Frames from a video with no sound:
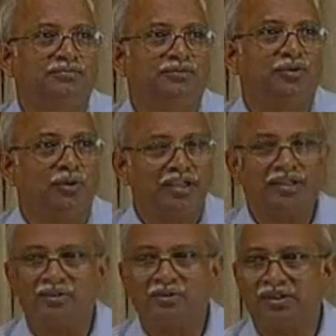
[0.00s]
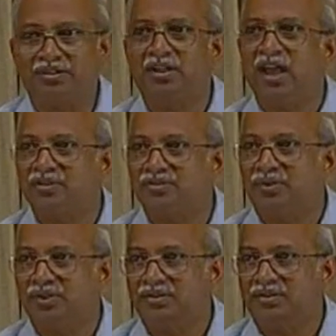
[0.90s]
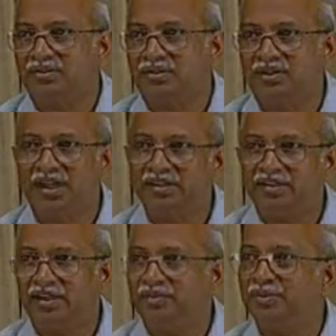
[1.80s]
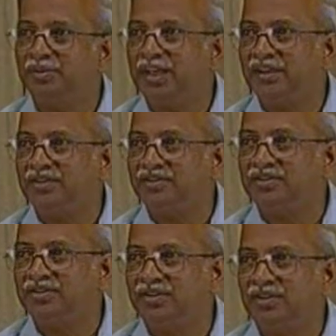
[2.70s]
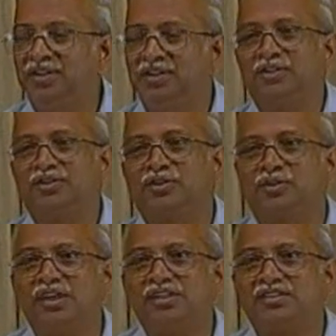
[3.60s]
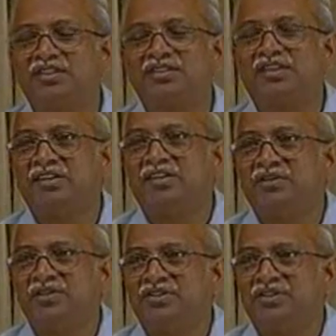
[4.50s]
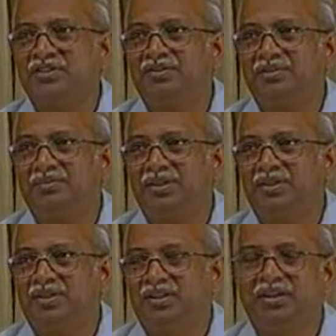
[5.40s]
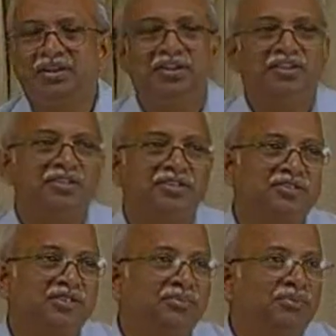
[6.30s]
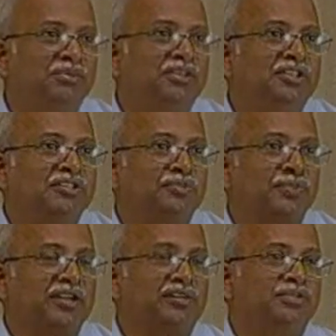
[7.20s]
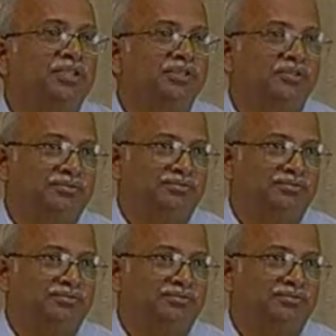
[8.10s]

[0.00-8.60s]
The wider one, the last one, right. Everybody agrees? So, what is the standard deviation giving me? It is giving me the spread of the curve.